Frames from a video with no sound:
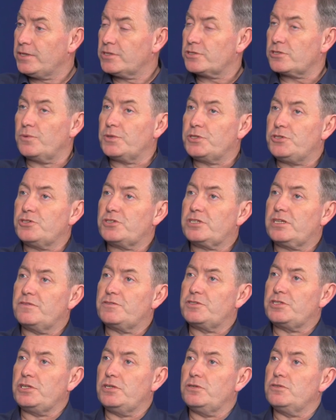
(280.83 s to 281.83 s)
So it just
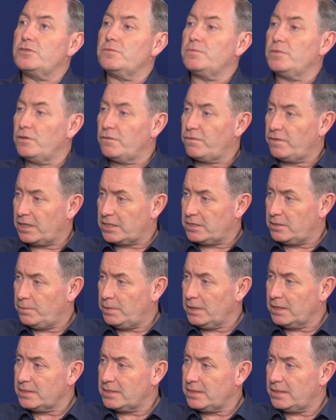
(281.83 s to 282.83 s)
gives the user more
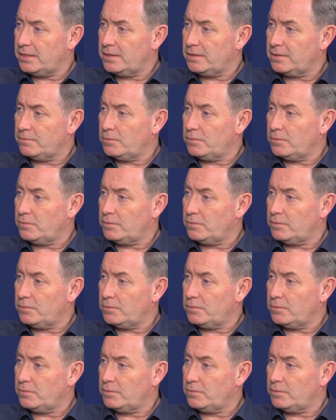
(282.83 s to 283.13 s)
flexibility,